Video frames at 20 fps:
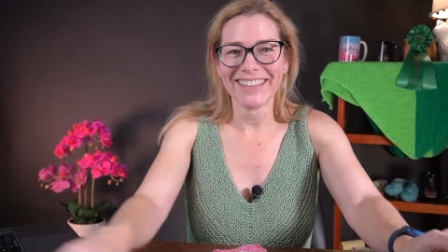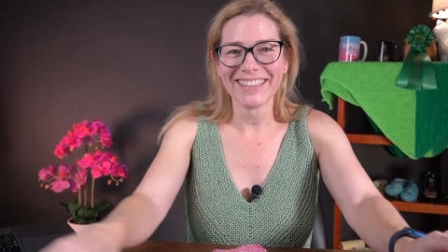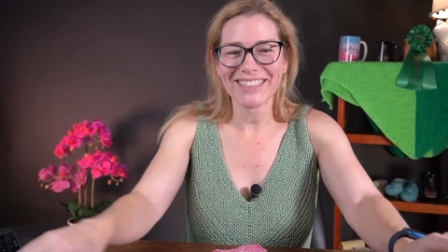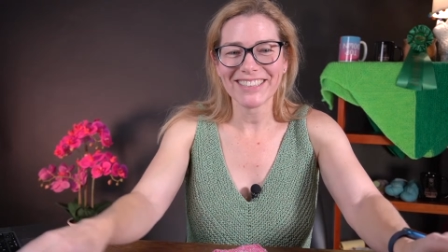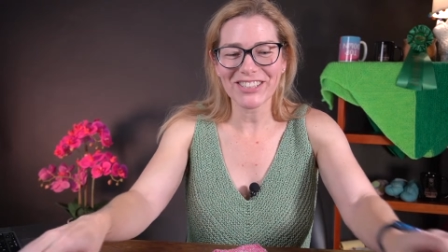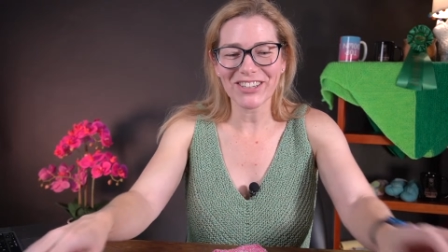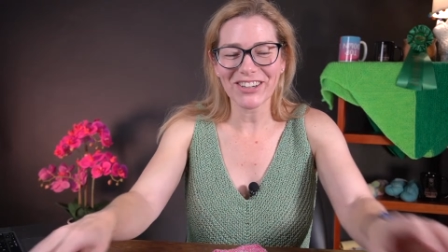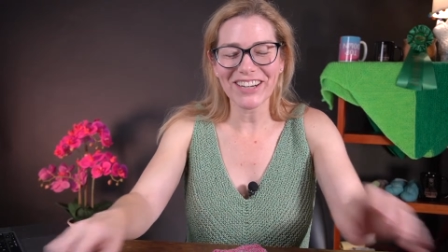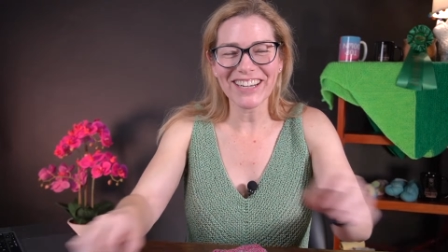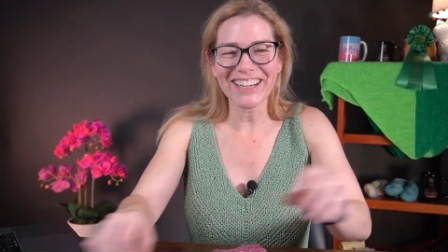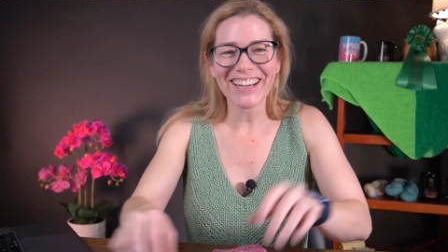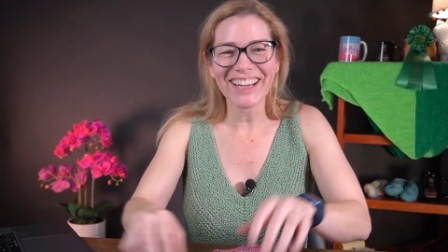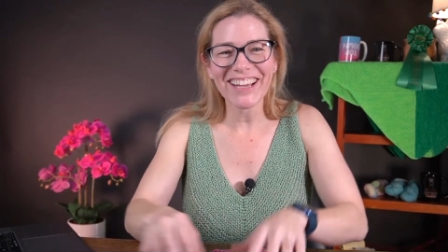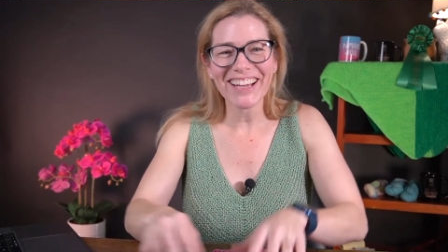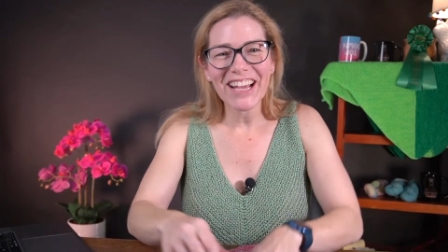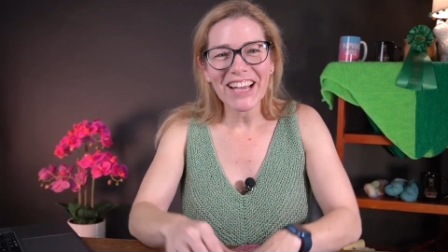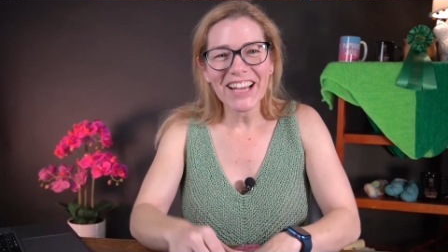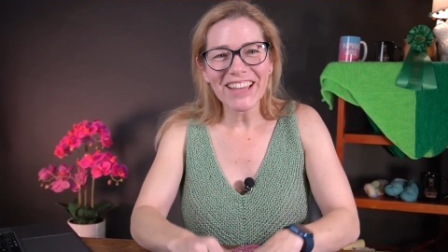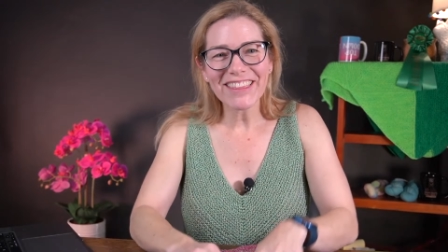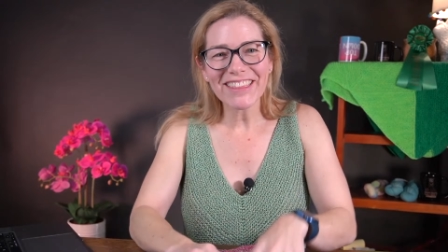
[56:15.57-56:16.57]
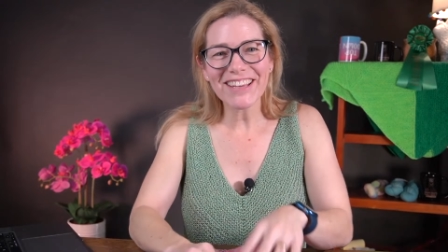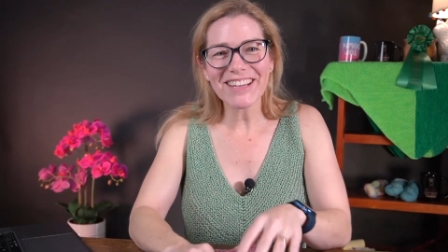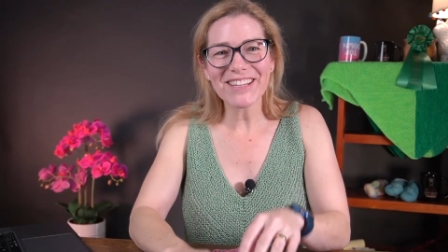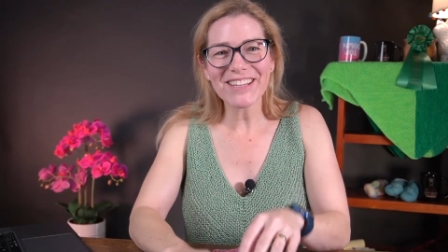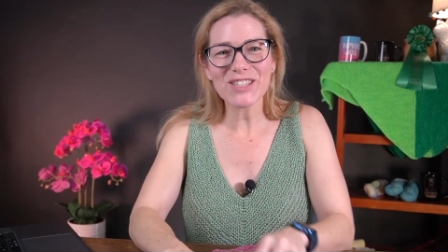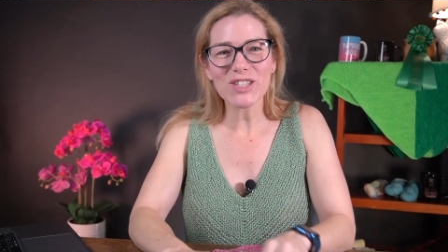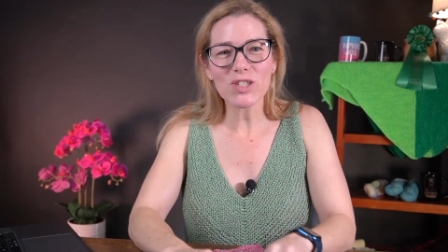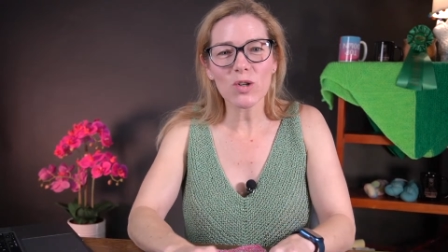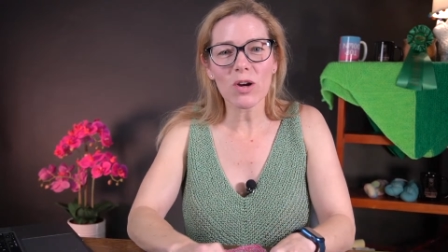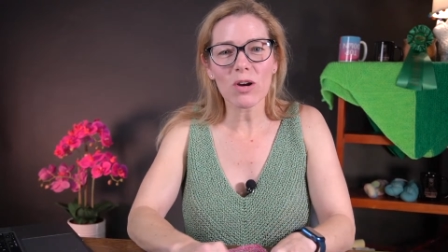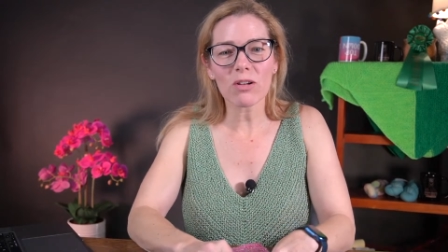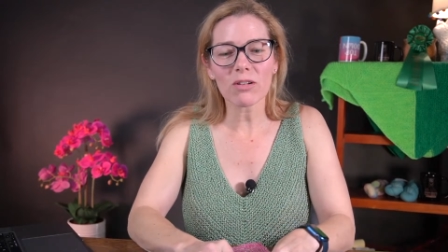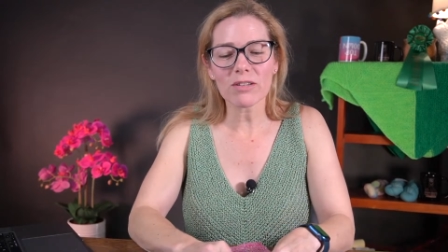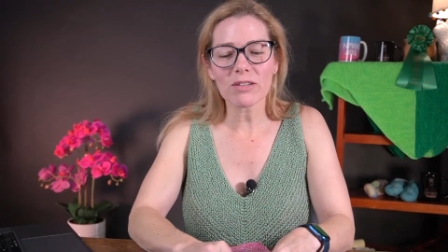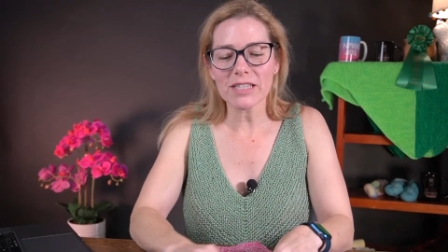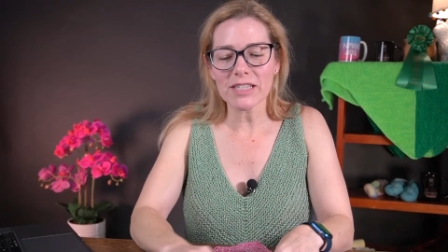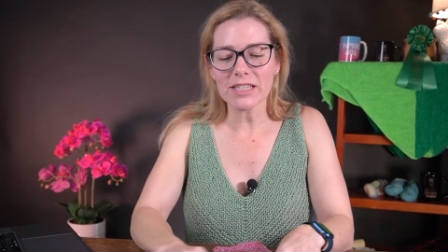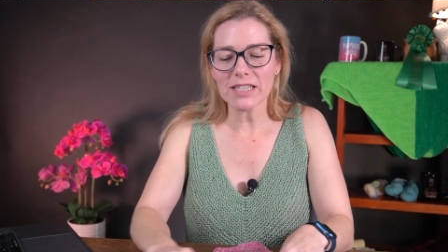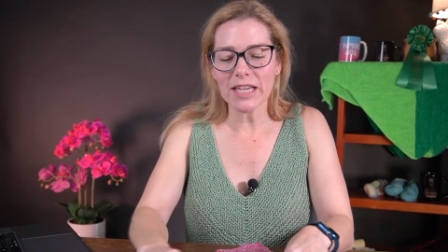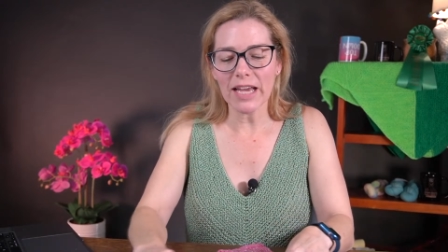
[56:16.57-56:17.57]
during the Historical
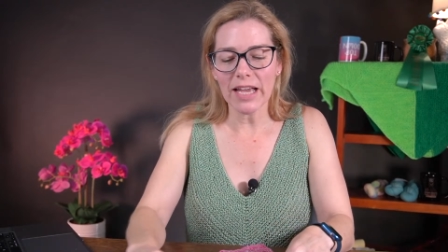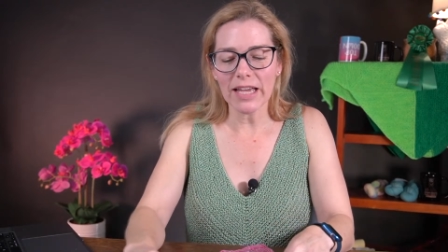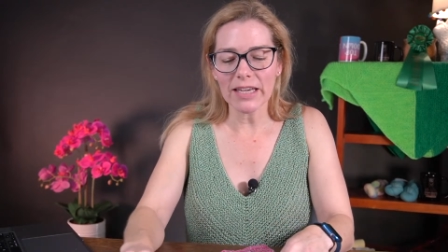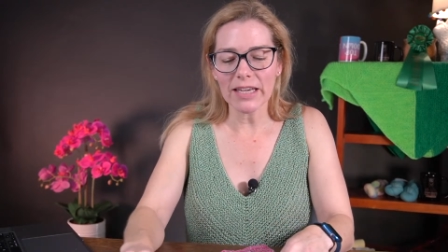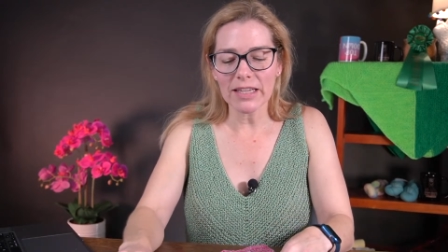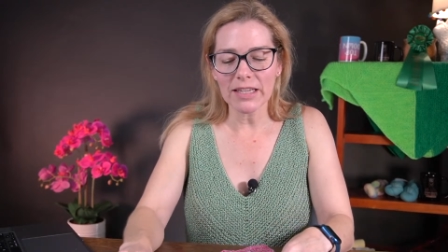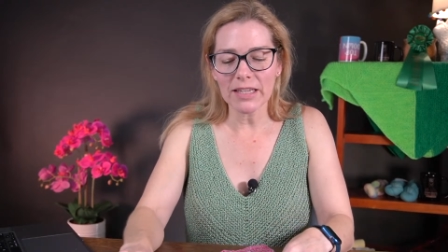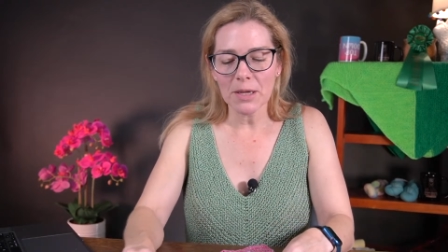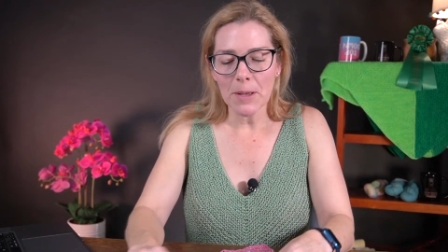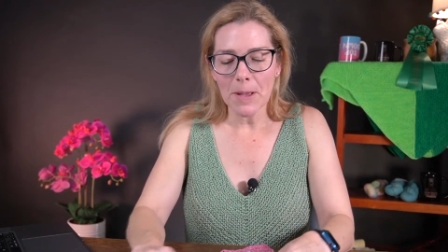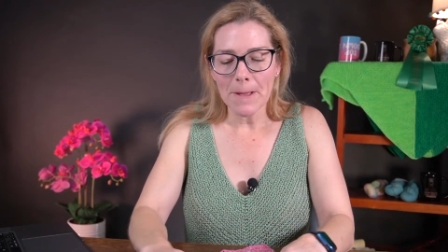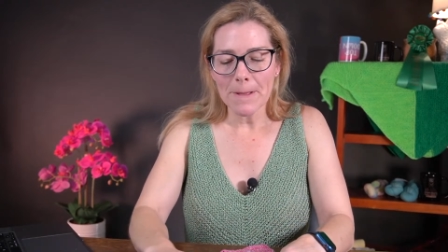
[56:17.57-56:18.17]
Society